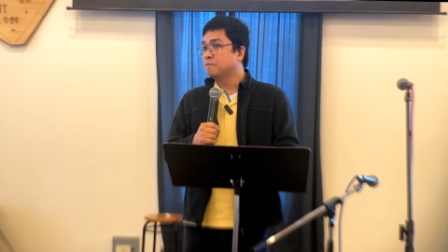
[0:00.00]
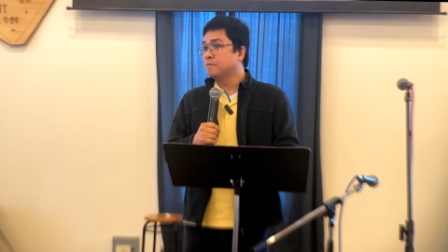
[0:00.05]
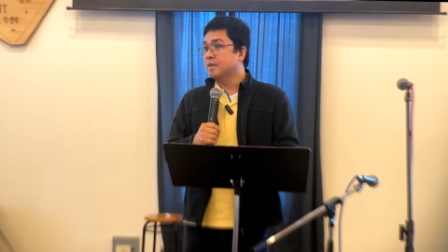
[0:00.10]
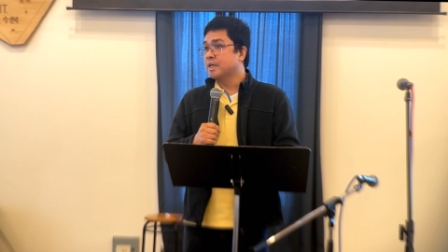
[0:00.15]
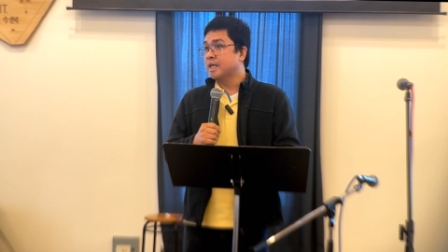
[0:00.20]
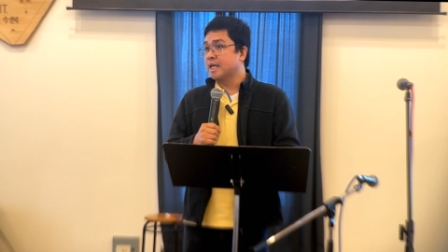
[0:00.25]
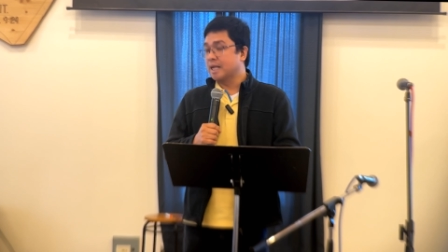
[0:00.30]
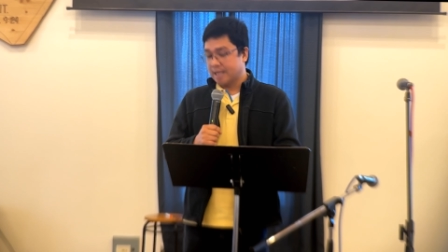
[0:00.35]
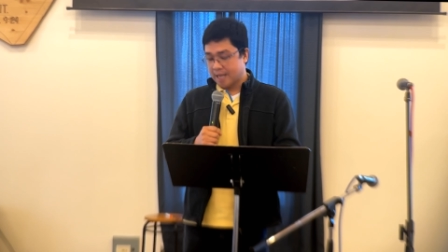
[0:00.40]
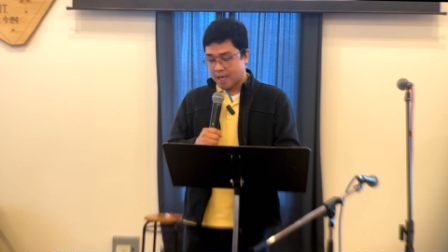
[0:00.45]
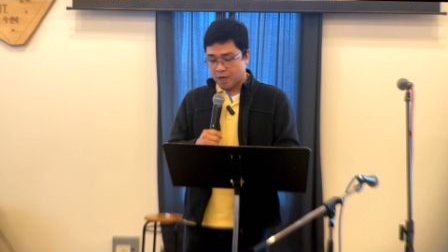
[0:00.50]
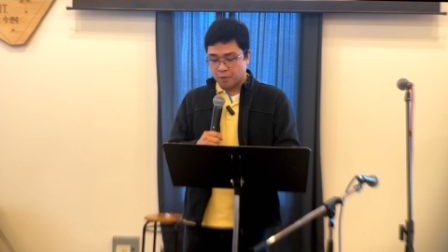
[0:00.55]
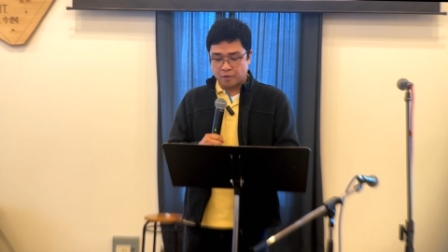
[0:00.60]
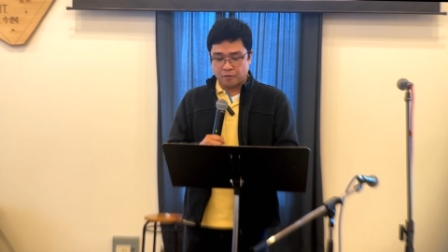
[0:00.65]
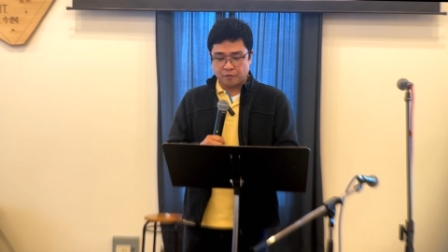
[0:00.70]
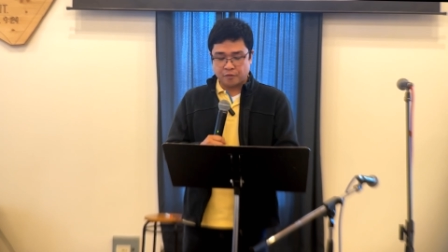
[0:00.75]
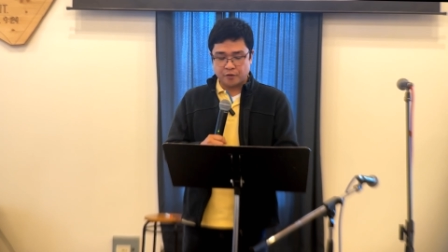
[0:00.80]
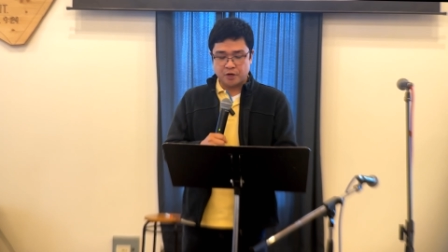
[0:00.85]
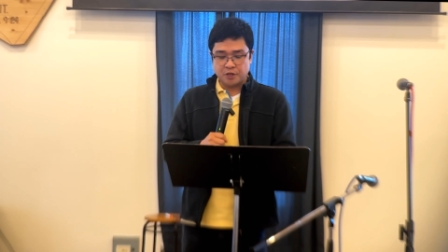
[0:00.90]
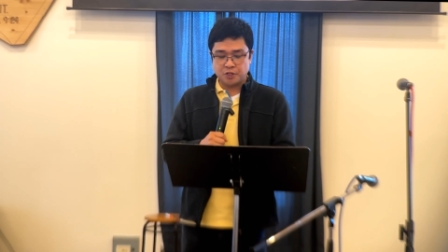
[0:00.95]
It can
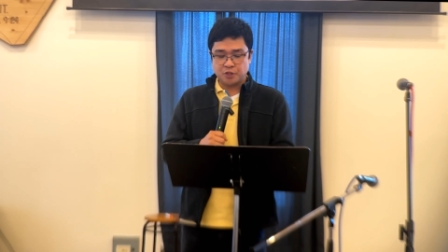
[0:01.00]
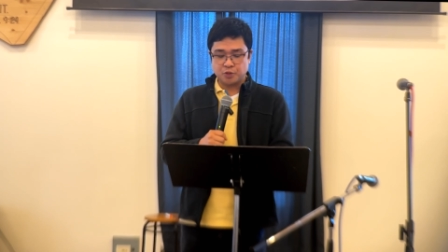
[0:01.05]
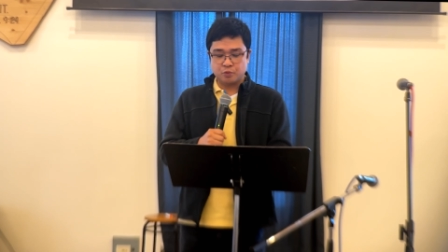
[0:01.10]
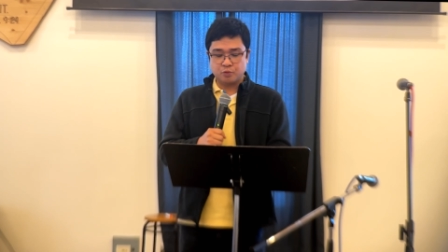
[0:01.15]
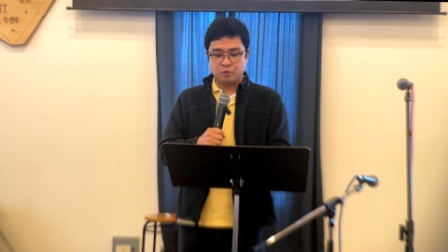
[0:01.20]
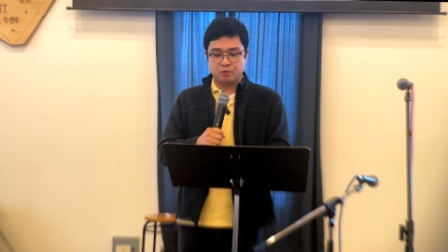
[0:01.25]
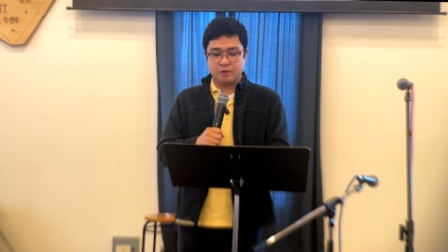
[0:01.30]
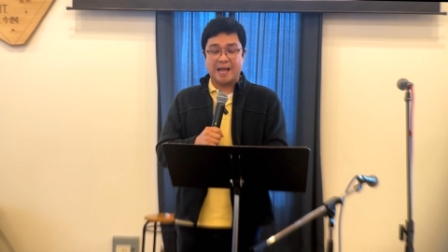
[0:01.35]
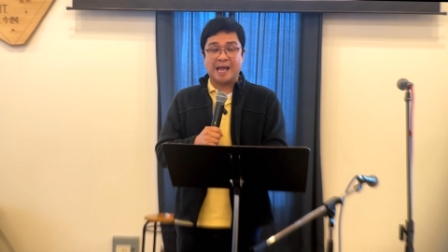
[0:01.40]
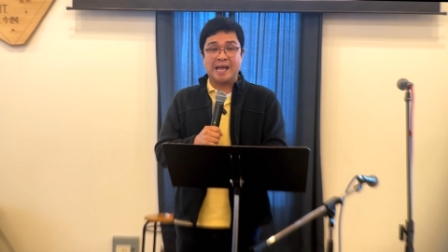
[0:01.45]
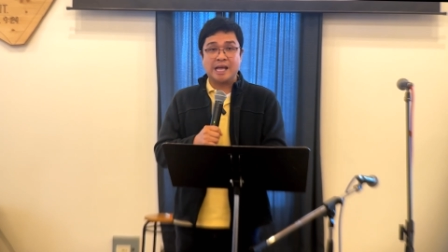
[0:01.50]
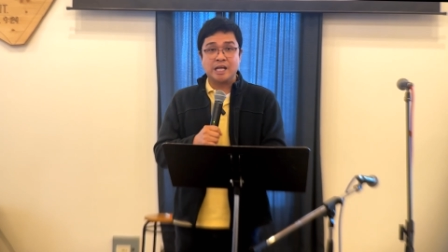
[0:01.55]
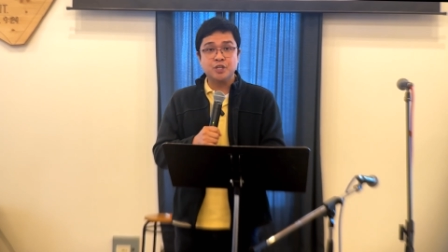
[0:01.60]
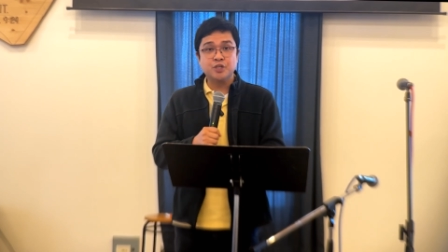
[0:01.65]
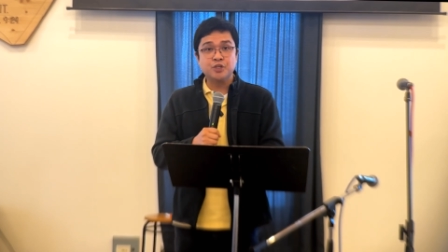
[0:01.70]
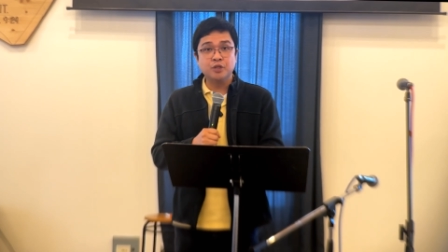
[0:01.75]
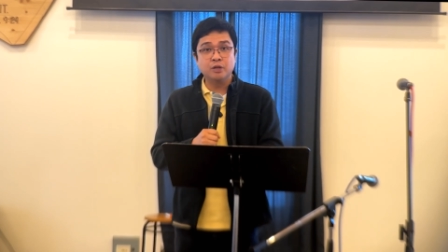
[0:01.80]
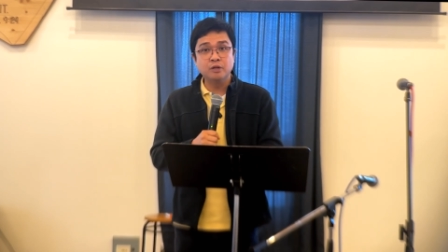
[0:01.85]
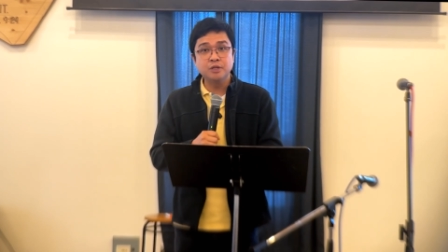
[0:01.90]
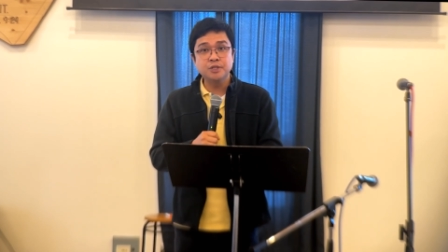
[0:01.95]
refer to
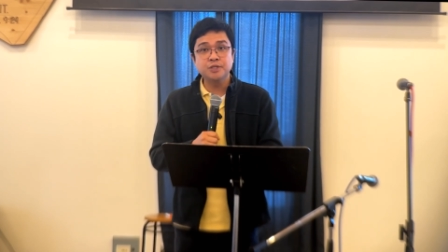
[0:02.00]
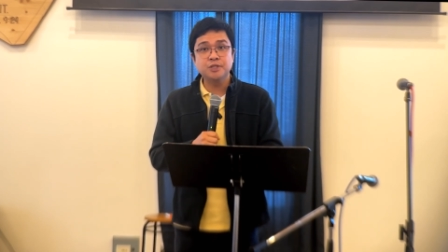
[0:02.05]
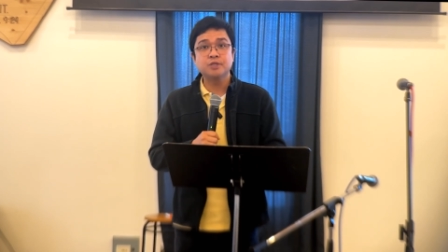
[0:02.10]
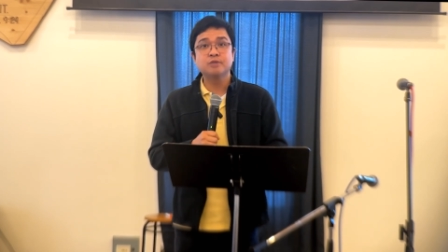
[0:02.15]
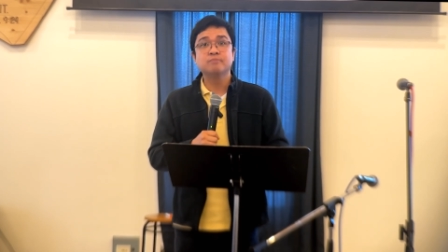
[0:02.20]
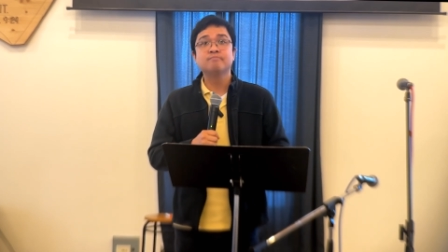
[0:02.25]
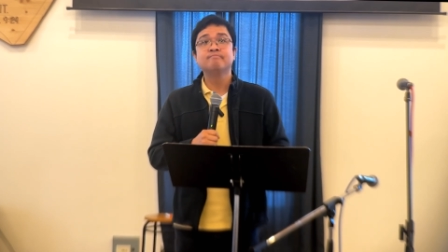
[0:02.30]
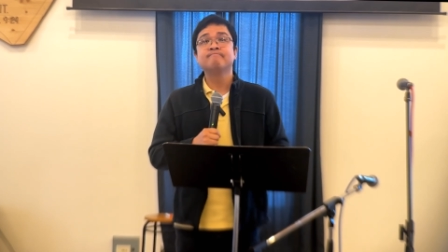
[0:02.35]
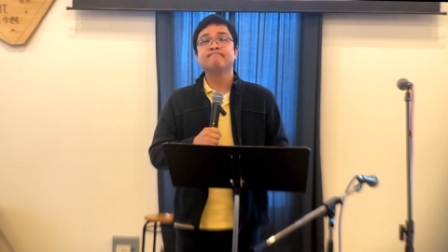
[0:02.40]
angels,